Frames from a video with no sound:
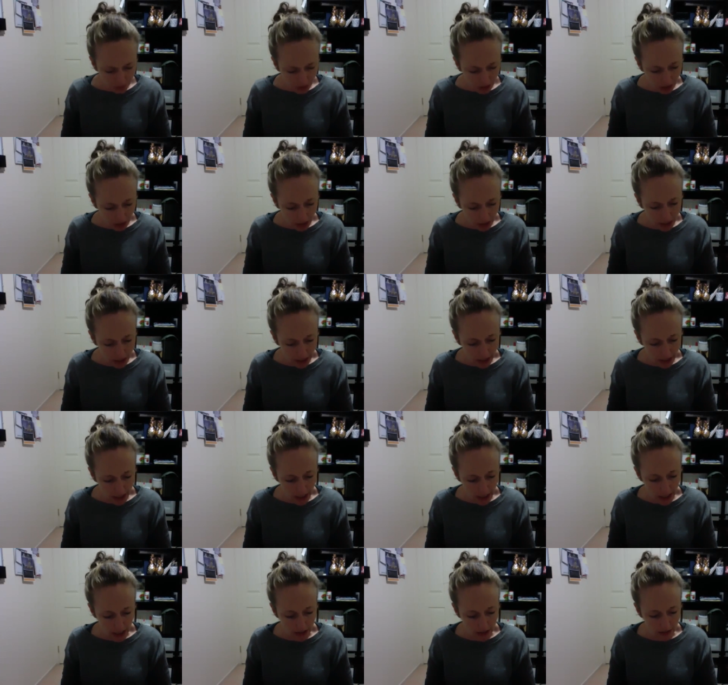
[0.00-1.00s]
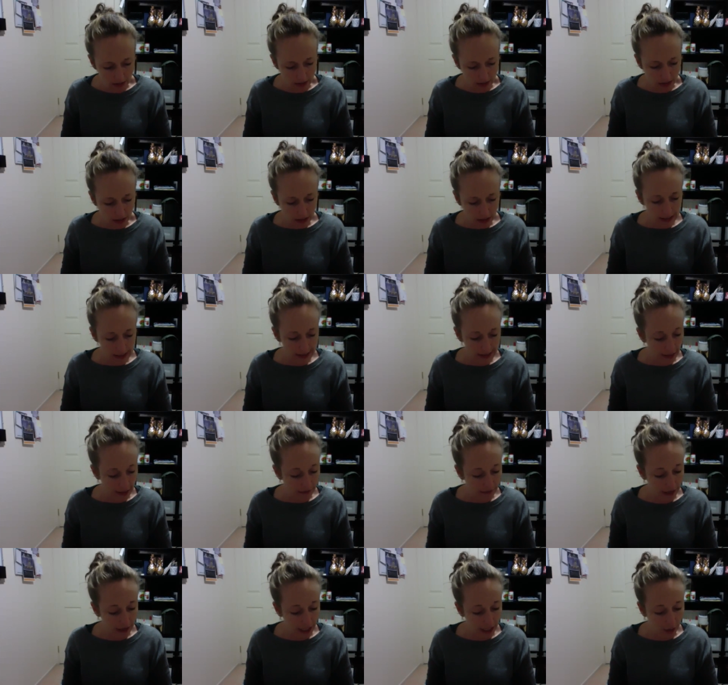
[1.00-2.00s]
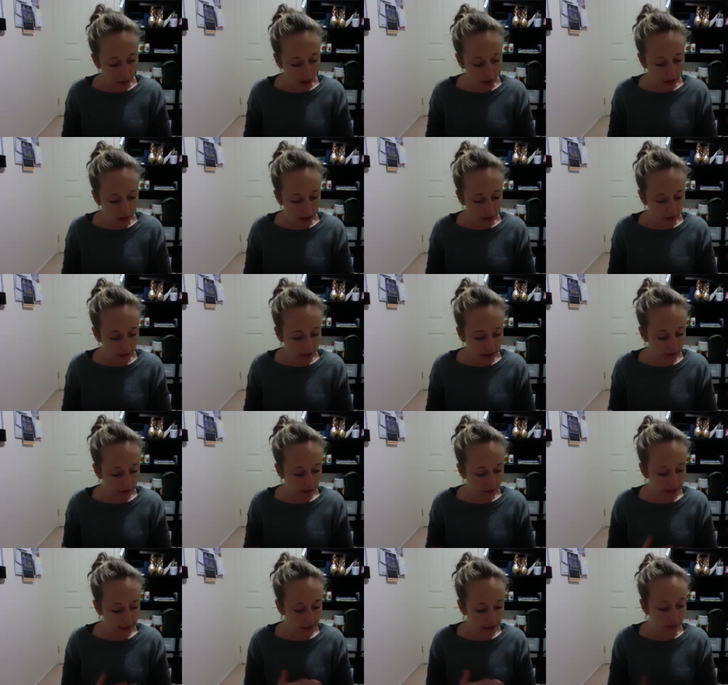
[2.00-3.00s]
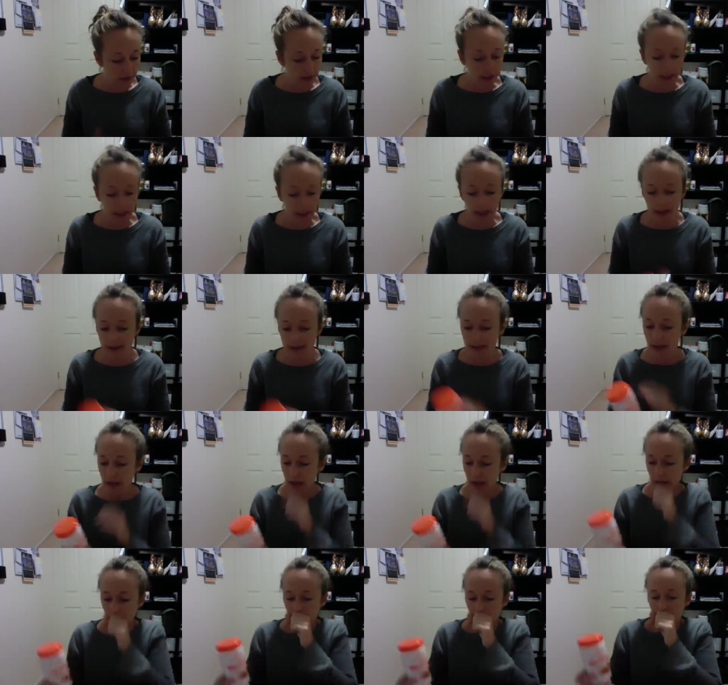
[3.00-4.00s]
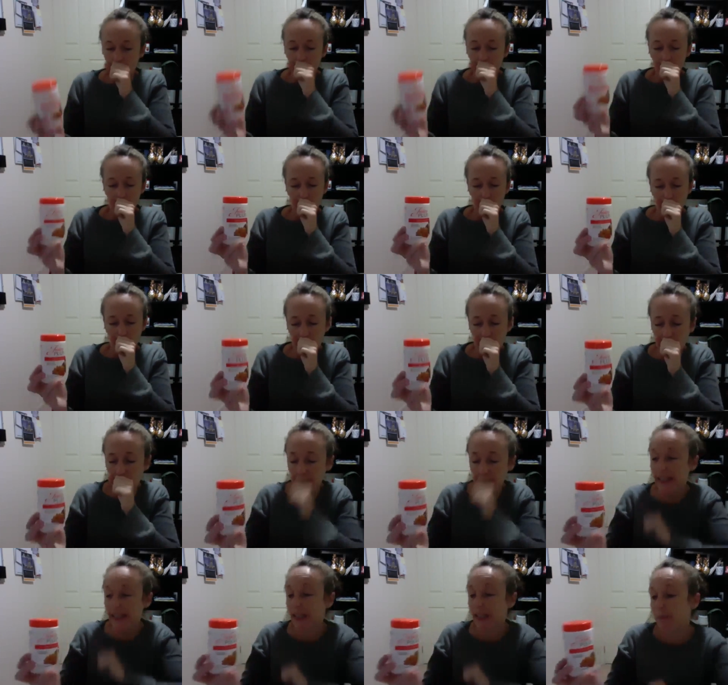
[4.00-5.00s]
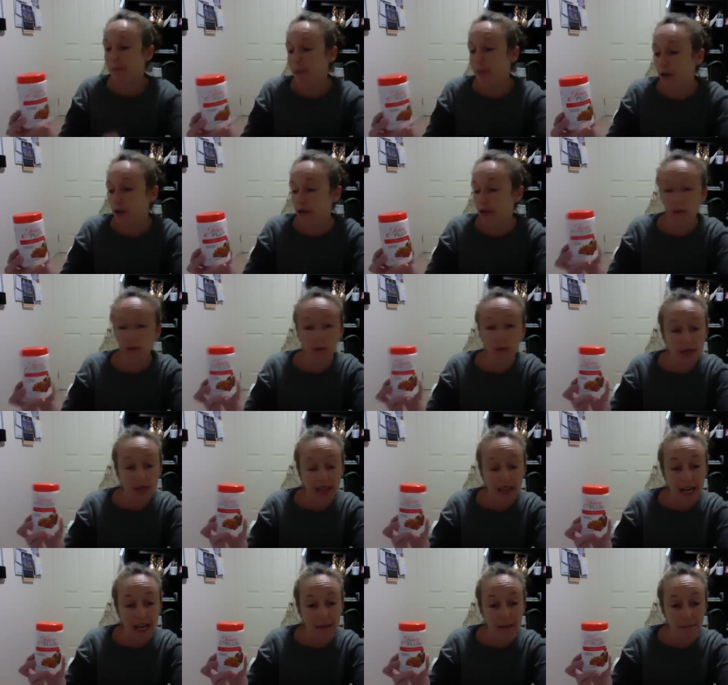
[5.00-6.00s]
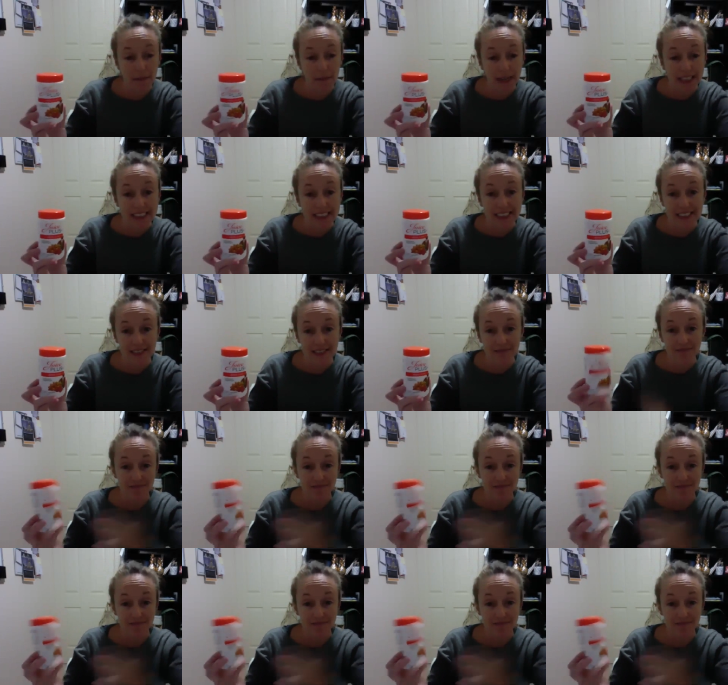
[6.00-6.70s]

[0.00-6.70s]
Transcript: and safflower. I think I've listed everything else. In a beautiful plant-based